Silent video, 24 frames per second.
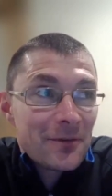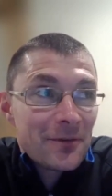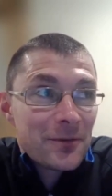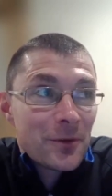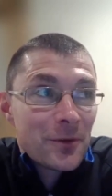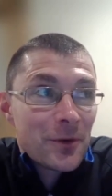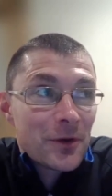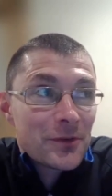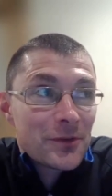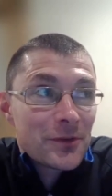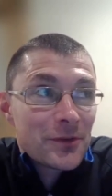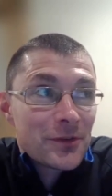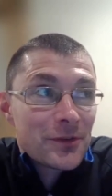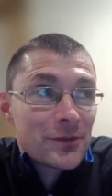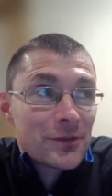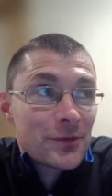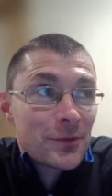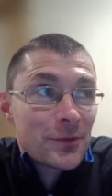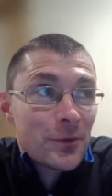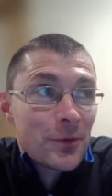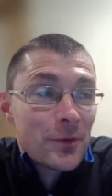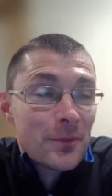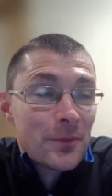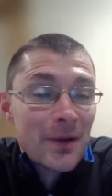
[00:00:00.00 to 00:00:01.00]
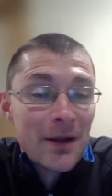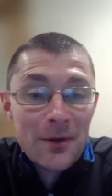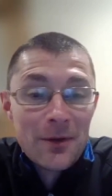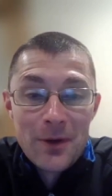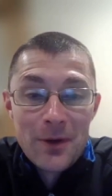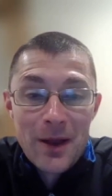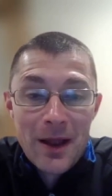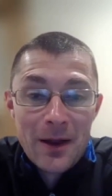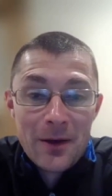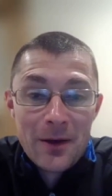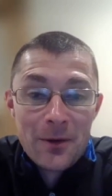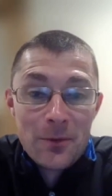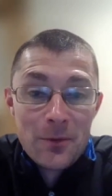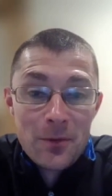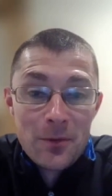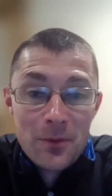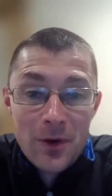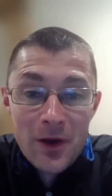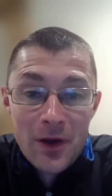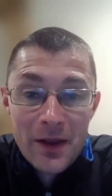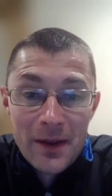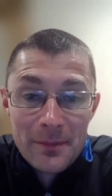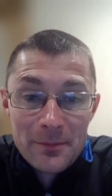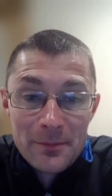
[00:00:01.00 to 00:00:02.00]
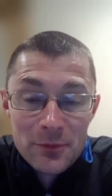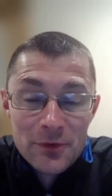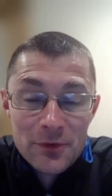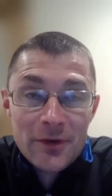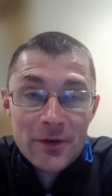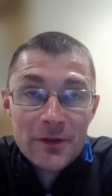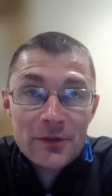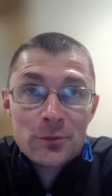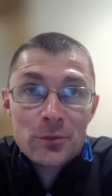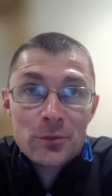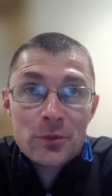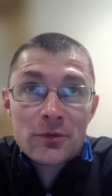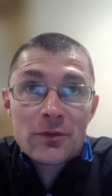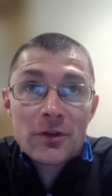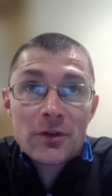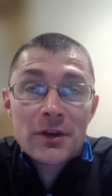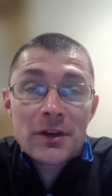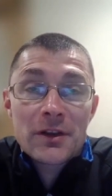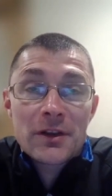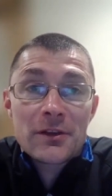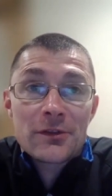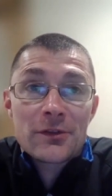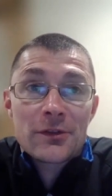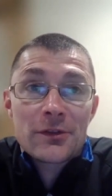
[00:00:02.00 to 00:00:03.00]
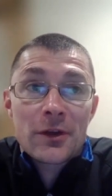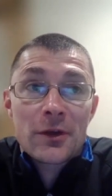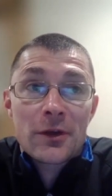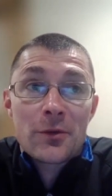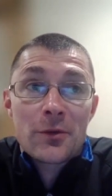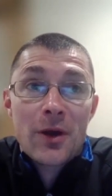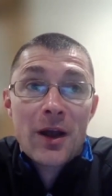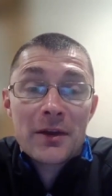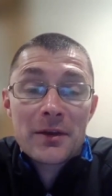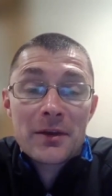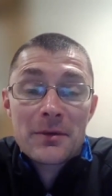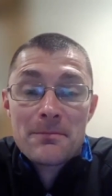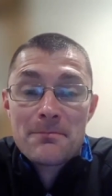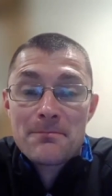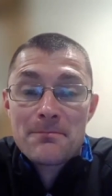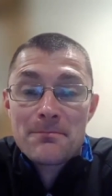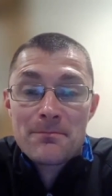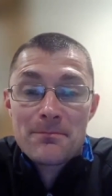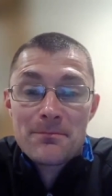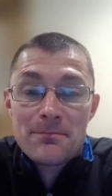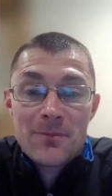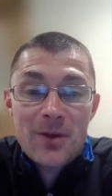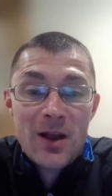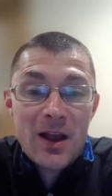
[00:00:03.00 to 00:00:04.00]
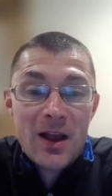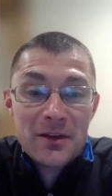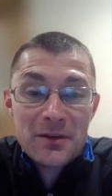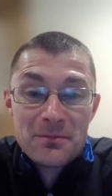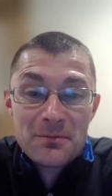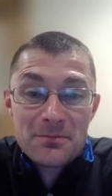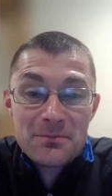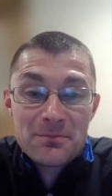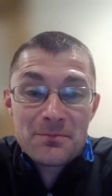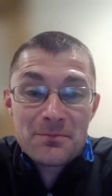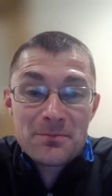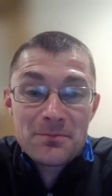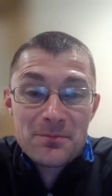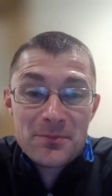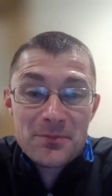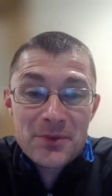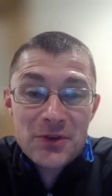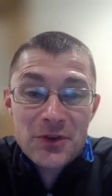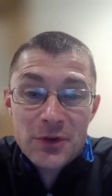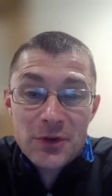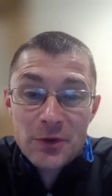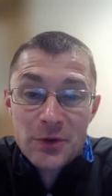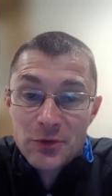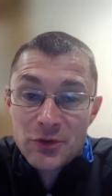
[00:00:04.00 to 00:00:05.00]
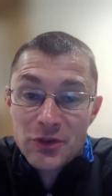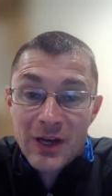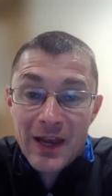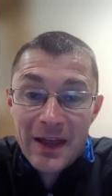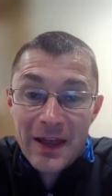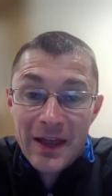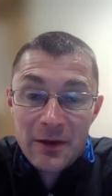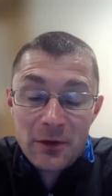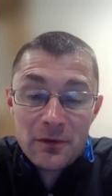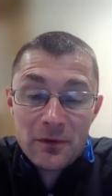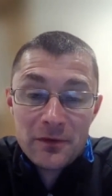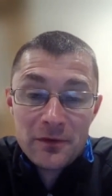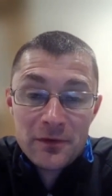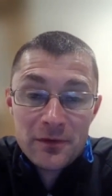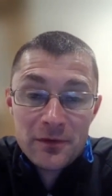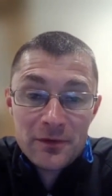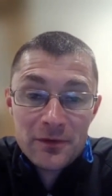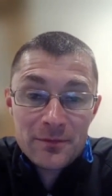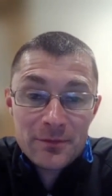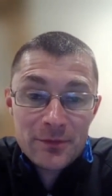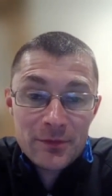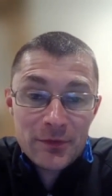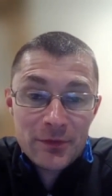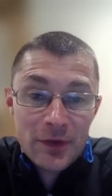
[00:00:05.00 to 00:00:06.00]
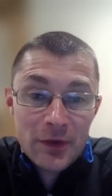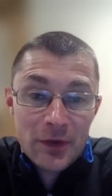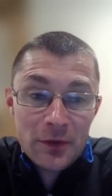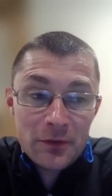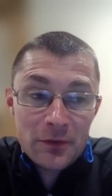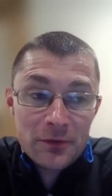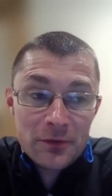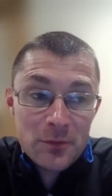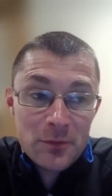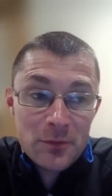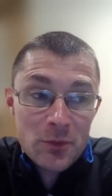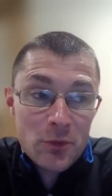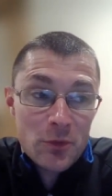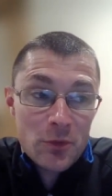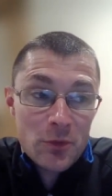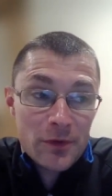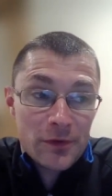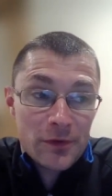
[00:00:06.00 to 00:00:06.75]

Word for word: I thought I'd just talk about how I am progressing with running. So I had a I had a huge layoff. So from